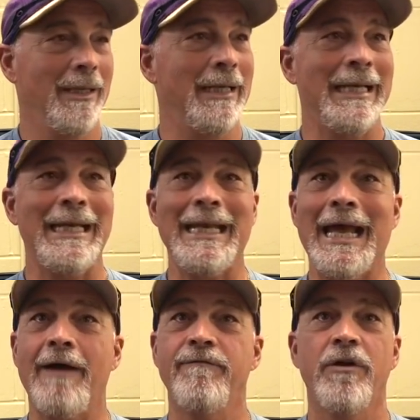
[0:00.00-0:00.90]
It
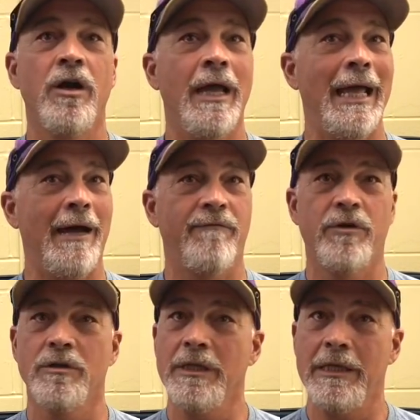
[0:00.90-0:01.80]
never,
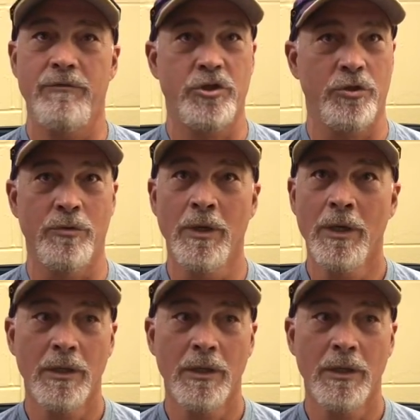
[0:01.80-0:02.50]
ever leaves you.